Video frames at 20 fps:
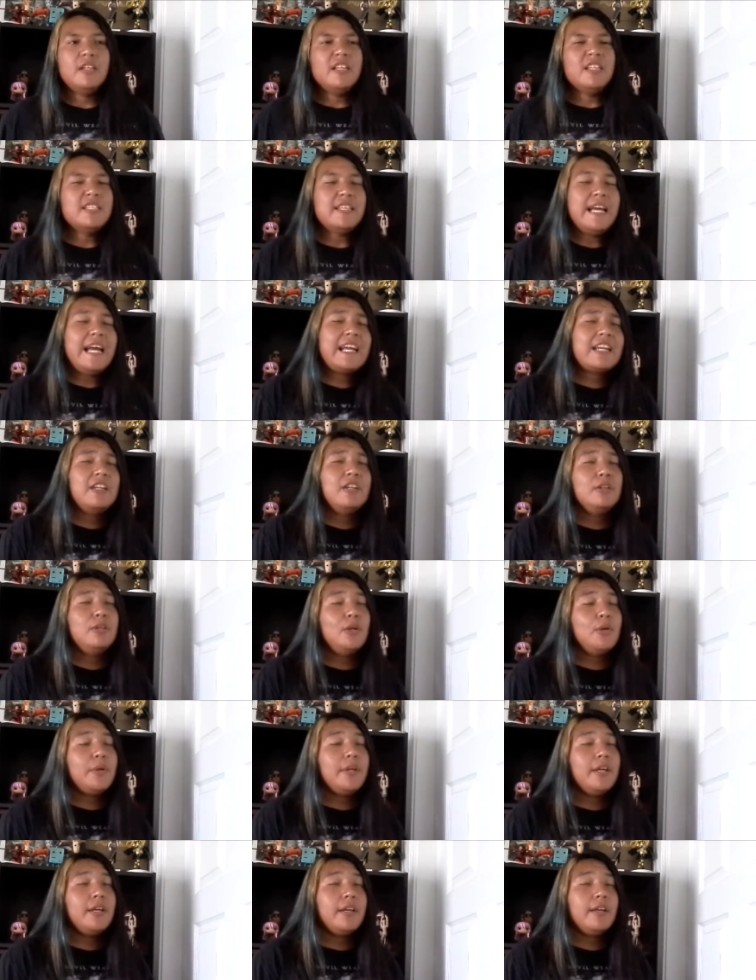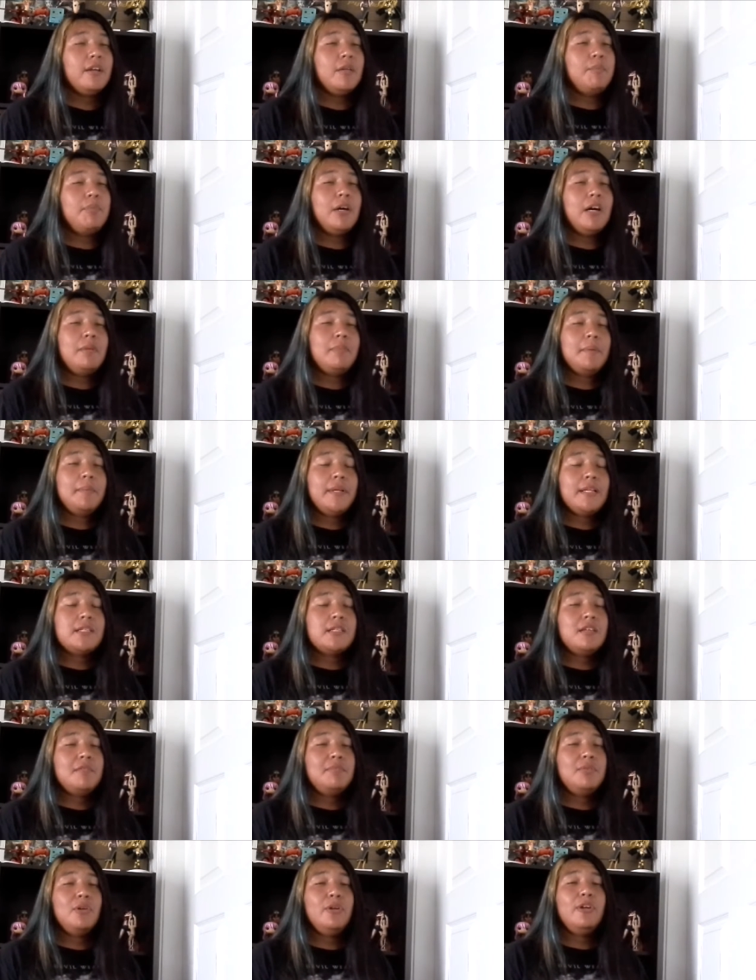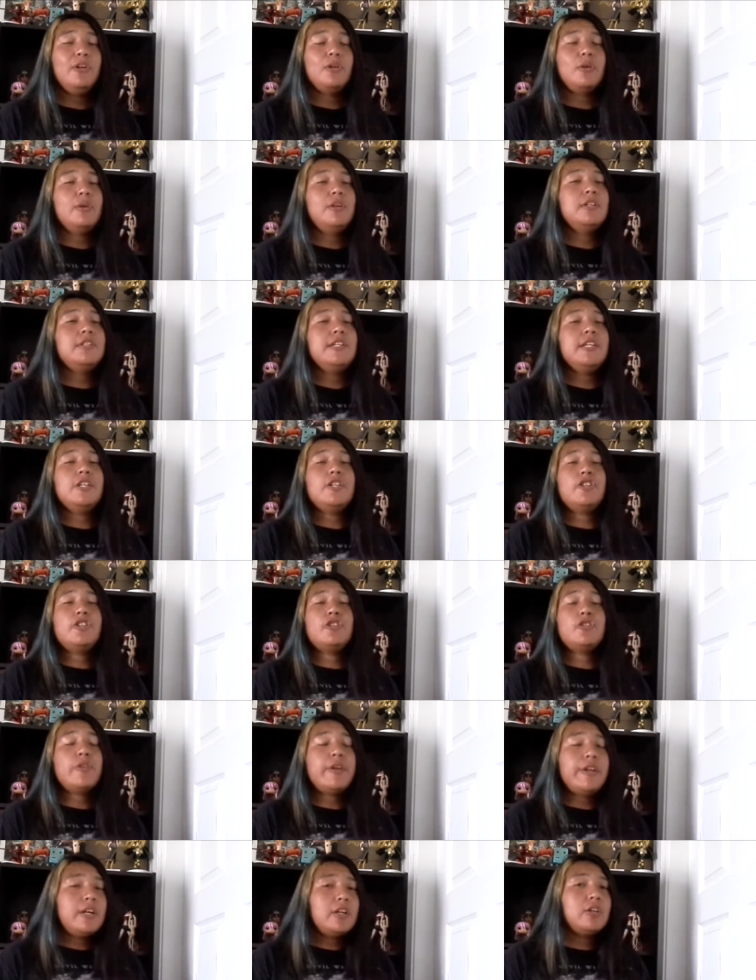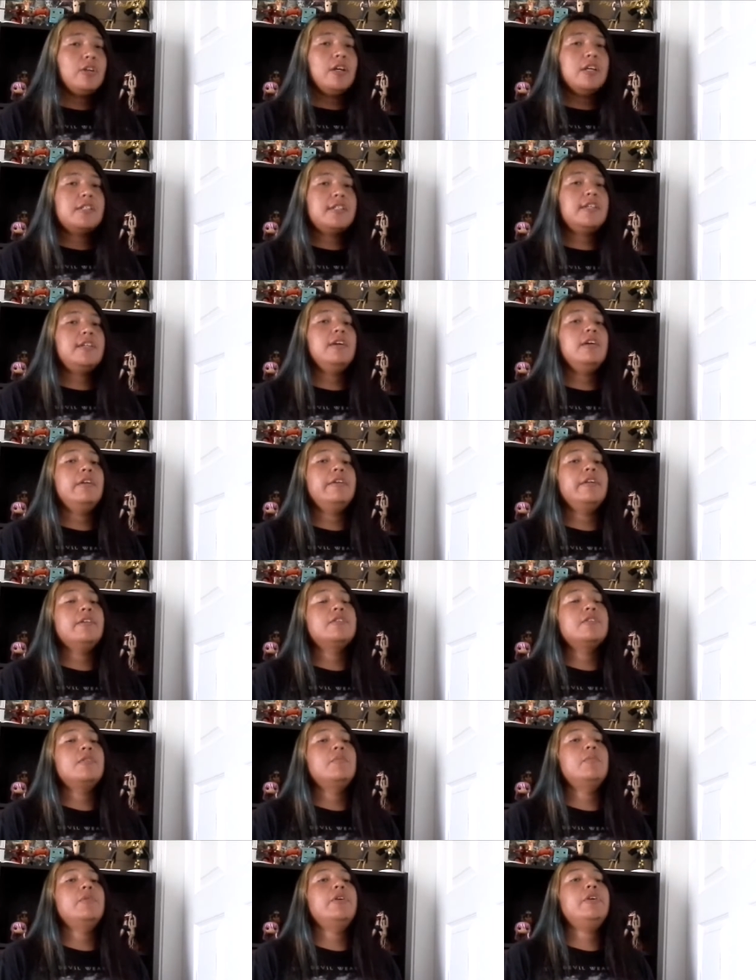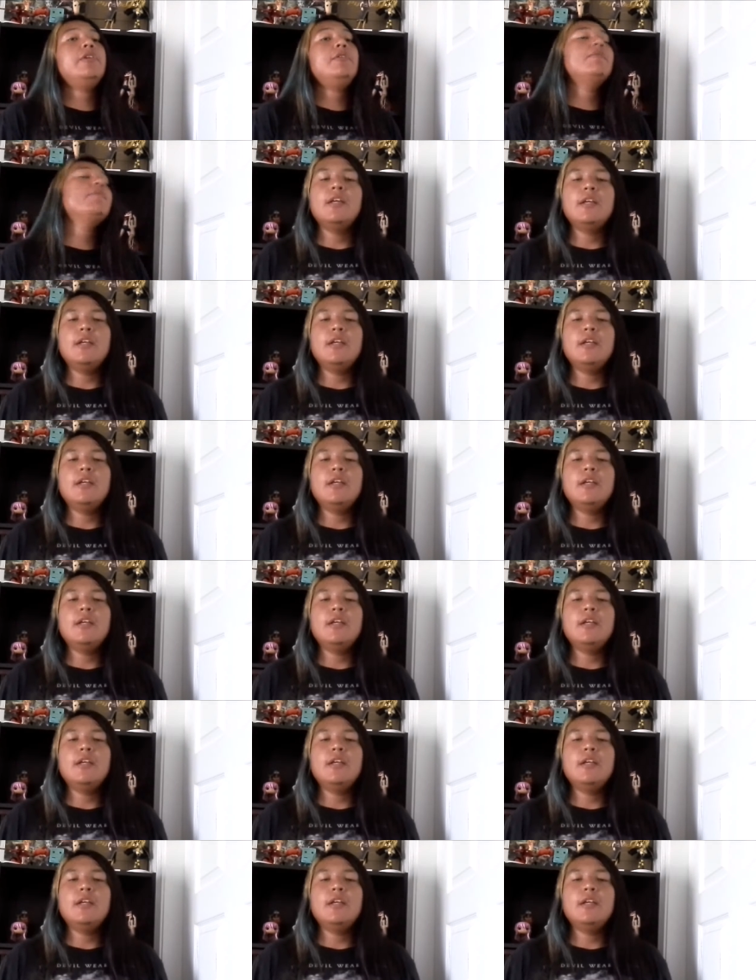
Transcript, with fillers: Is Acnologia going to pop up at some point, or is he straight across the continent somewhere?